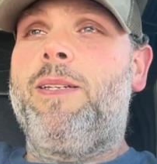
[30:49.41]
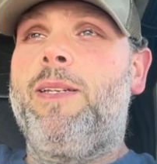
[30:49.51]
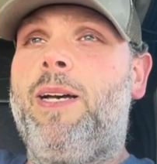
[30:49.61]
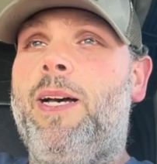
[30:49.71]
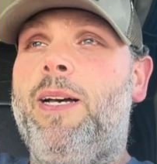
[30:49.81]

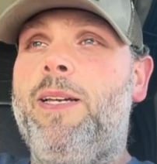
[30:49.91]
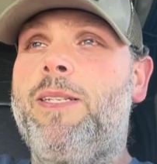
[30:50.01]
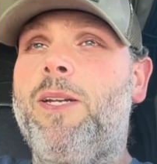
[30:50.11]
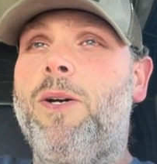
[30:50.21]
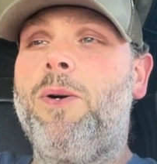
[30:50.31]

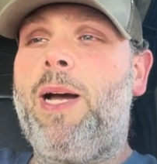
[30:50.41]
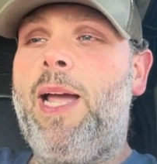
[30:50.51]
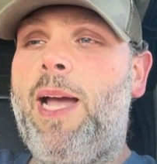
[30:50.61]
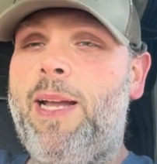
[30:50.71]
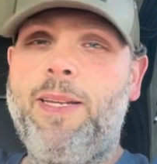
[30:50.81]
So I
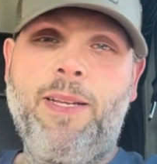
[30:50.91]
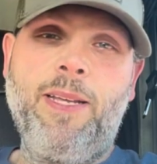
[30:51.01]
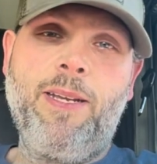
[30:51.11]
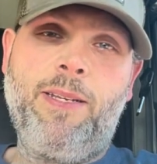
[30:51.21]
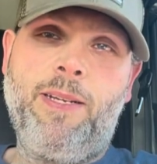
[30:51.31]
had to
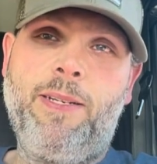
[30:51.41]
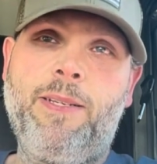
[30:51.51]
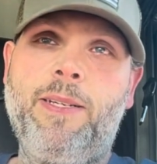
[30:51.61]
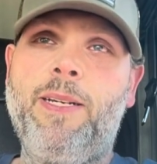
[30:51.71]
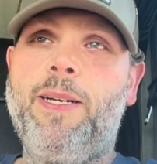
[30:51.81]
get it
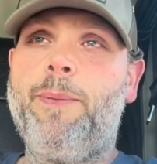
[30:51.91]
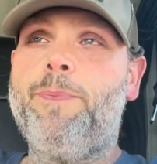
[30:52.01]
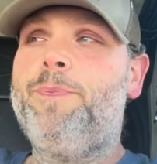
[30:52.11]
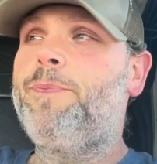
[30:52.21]
done.